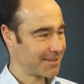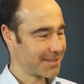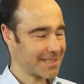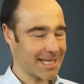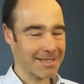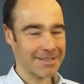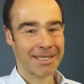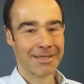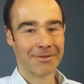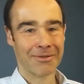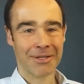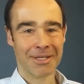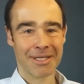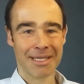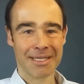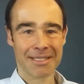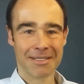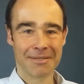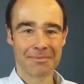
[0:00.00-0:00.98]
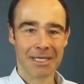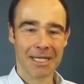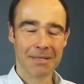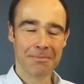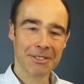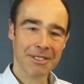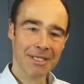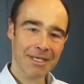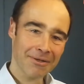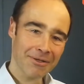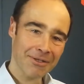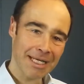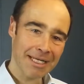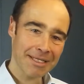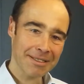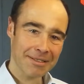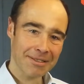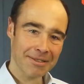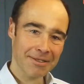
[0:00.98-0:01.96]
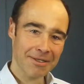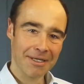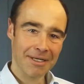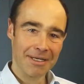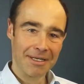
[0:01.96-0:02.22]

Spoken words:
Okay, thanks, Cédric. Yes, my name is Thierry Kneissler.